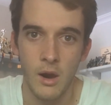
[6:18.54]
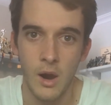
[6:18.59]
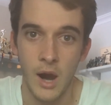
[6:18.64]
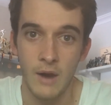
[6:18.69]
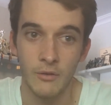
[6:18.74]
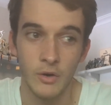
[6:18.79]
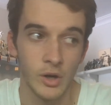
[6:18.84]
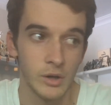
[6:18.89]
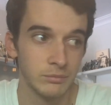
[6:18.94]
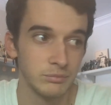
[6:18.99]

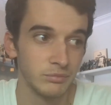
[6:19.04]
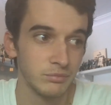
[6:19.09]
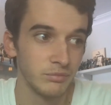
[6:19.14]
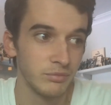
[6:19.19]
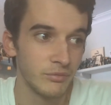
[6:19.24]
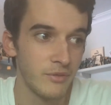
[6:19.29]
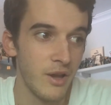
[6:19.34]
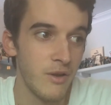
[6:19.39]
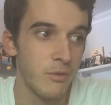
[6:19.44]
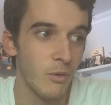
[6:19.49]
I've
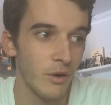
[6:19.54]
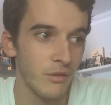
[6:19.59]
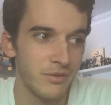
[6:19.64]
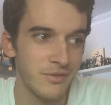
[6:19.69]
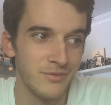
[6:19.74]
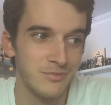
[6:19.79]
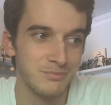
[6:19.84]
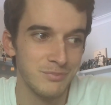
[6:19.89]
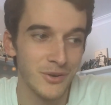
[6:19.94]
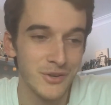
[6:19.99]
got
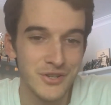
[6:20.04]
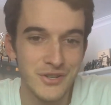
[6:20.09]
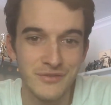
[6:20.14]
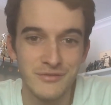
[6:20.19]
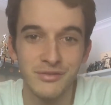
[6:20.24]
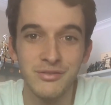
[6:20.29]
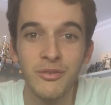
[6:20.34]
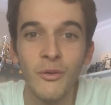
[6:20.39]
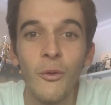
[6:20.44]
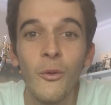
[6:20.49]

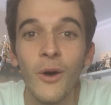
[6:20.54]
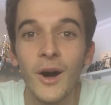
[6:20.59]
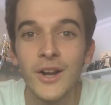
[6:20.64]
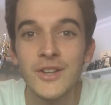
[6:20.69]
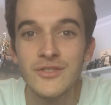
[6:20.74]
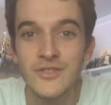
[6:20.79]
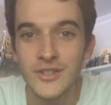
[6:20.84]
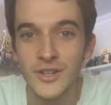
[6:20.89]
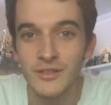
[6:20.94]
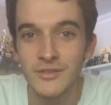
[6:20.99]
pushing
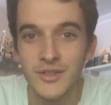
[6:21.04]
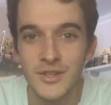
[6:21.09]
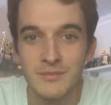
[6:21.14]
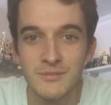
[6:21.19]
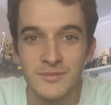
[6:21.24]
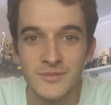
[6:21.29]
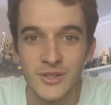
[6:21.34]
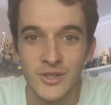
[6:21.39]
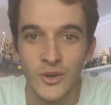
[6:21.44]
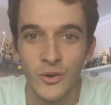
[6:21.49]
400 of
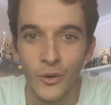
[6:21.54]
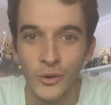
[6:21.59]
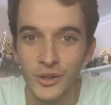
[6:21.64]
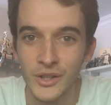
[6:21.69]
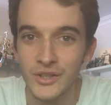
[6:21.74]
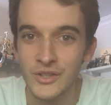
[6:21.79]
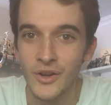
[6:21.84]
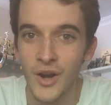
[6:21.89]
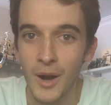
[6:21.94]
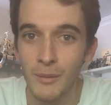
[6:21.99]
them
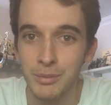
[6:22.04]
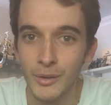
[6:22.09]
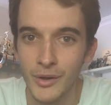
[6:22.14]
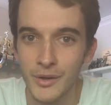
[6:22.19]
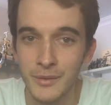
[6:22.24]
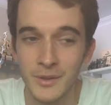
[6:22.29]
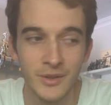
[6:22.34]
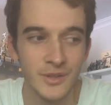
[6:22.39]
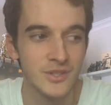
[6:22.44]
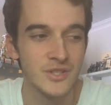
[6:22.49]
recorded and not
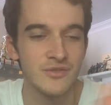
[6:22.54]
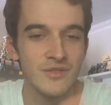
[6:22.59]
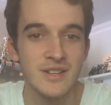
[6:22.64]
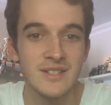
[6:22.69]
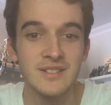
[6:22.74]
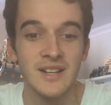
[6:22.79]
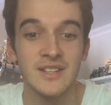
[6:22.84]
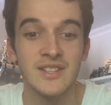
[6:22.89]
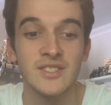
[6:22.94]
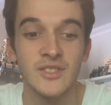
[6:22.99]
uploaded, because the
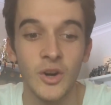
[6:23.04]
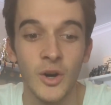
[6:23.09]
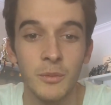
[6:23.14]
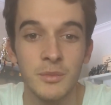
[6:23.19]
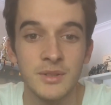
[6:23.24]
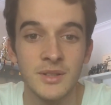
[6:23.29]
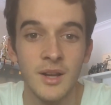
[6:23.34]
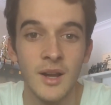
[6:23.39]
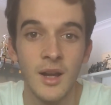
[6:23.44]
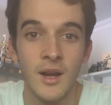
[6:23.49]
reason I
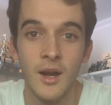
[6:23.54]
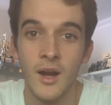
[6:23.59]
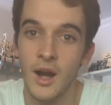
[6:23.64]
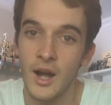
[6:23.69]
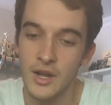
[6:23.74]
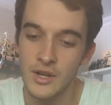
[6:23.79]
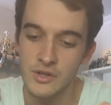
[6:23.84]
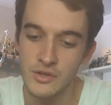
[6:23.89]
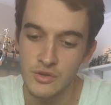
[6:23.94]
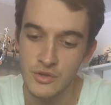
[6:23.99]
stopped,
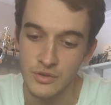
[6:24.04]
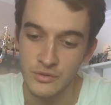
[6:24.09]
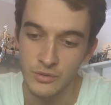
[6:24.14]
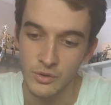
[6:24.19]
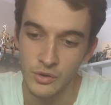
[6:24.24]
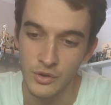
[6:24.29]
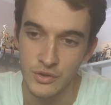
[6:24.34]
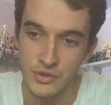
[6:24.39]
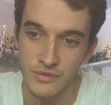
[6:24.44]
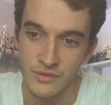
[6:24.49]
I use
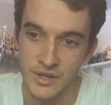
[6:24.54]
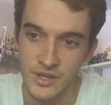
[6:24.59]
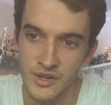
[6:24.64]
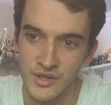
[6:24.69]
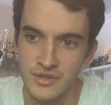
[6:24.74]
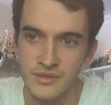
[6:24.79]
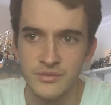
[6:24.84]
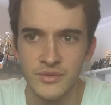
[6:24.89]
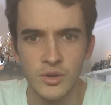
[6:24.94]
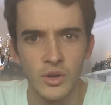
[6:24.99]
for those
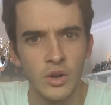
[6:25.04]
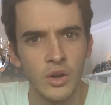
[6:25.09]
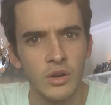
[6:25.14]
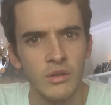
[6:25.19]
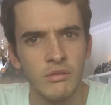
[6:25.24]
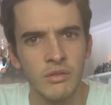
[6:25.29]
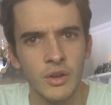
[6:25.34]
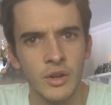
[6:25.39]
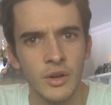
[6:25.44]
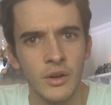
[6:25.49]
videos and for a lot
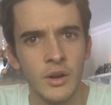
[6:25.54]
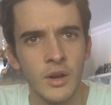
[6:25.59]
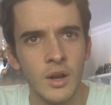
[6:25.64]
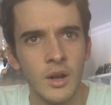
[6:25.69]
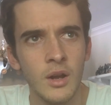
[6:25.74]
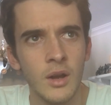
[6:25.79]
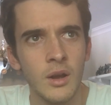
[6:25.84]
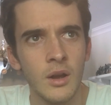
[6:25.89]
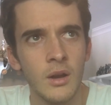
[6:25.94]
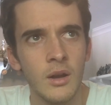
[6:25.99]
of the,
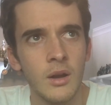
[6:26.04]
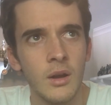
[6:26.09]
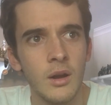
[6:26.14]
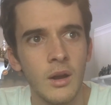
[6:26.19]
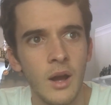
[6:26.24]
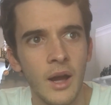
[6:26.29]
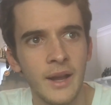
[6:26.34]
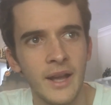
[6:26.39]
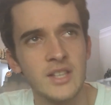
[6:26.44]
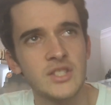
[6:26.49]

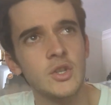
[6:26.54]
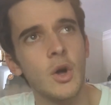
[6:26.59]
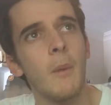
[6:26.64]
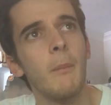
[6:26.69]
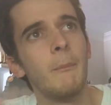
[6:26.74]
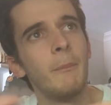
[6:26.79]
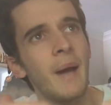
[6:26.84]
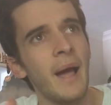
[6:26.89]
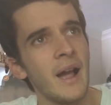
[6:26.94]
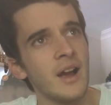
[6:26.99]
I guess
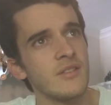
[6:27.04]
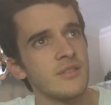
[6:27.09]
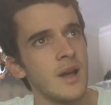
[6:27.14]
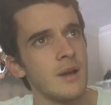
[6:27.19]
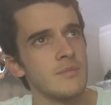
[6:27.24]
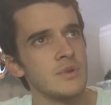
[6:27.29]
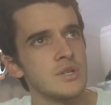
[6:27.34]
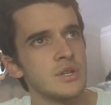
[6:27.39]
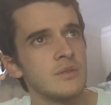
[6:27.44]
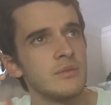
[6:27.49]
not
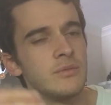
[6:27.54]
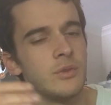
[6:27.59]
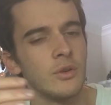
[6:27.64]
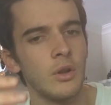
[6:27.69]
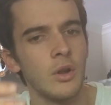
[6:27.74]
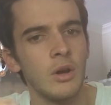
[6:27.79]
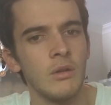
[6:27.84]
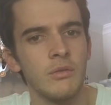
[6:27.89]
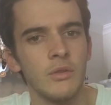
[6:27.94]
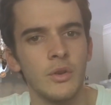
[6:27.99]
background music, for a
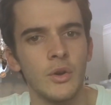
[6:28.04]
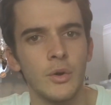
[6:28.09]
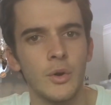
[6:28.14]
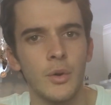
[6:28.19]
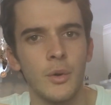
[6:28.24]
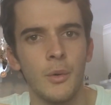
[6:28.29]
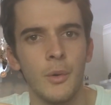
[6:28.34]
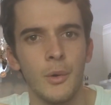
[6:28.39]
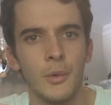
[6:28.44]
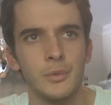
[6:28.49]
lot of
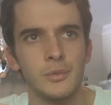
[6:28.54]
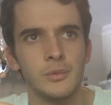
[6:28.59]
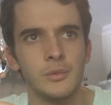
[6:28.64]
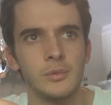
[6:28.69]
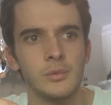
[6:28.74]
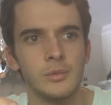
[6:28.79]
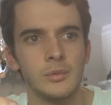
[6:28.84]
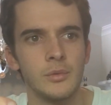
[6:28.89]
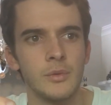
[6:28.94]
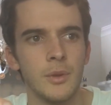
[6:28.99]
the
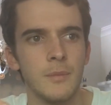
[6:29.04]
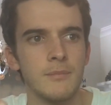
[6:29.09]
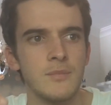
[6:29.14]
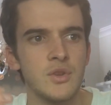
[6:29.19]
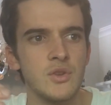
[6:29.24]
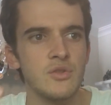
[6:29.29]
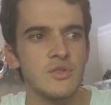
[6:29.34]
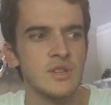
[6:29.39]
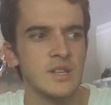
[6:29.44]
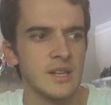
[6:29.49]

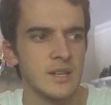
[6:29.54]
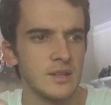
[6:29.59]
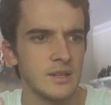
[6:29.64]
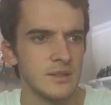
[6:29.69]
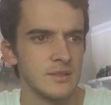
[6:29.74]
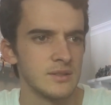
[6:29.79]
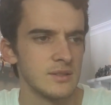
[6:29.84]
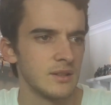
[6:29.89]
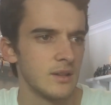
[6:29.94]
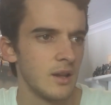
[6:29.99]
music
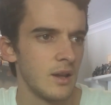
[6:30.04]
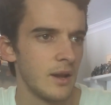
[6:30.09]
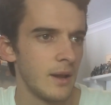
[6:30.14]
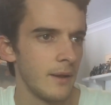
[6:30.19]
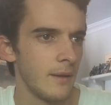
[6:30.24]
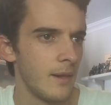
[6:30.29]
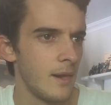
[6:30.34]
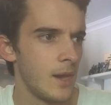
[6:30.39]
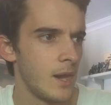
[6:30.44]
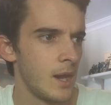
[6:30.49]
is in
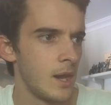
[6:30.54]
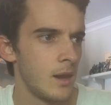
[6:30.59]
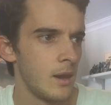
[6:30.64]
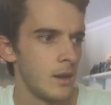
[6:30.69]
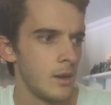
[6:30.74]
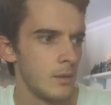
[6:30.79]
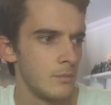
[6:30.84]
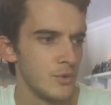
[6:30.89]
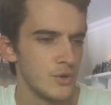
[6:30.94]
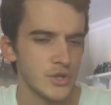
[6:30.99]
like
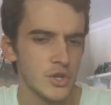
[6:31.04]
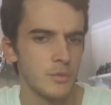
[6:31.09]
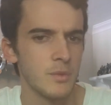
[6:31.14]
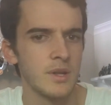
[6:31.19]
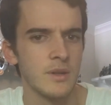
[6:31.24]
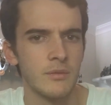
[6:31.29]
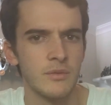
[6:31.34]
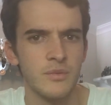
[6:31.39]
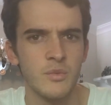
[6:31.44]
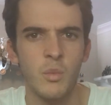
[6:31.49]
music
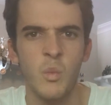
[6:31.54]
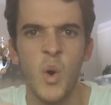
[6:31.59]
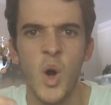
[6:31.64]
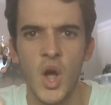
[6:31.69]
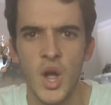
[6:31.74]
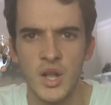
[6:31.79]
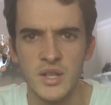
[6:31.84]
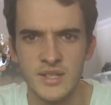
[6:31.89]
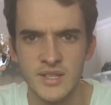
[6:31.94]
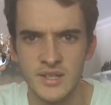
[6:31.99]
with
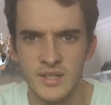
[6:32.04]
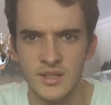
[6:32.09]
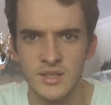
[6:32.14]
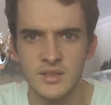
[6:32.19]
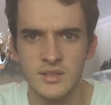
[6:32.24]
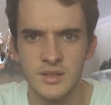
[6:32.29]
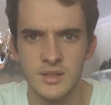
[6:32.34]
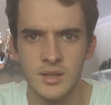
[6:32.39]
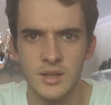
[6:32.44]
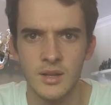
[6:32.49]
words in
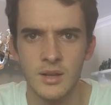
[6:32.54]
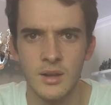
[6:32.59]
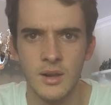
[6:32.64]
it.